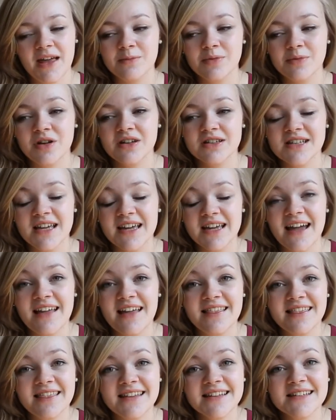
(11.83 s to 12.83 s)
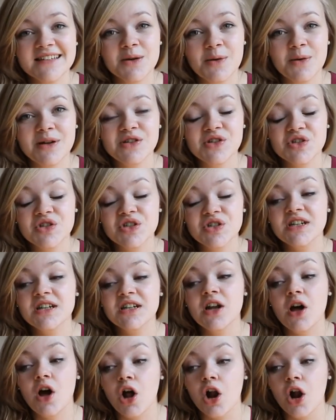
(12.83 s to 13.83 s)
because I get this question
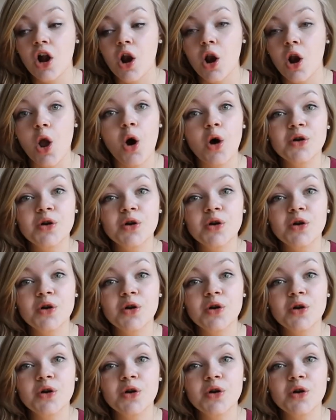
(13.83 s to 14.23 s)
a lot.